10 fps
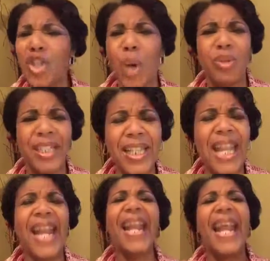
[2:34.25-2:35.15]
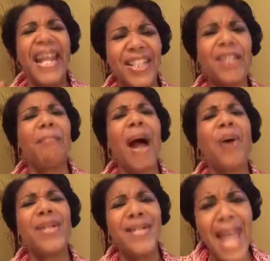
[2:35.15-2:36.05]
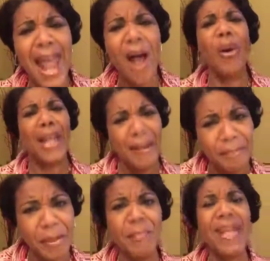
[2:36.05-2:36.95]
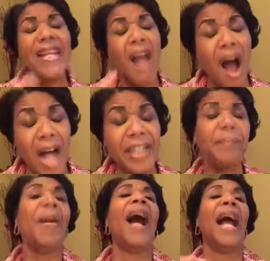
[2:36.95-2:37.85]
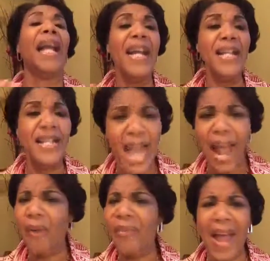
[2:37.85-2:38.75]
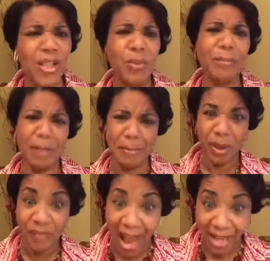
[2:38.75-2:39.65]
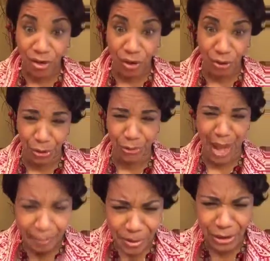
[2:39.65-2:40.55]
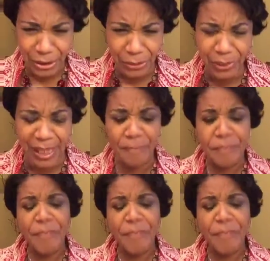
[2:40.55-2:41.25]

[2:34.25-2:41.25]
don't delay. It's about now. Implement and occupy now. That's what people of action do. Absolutely.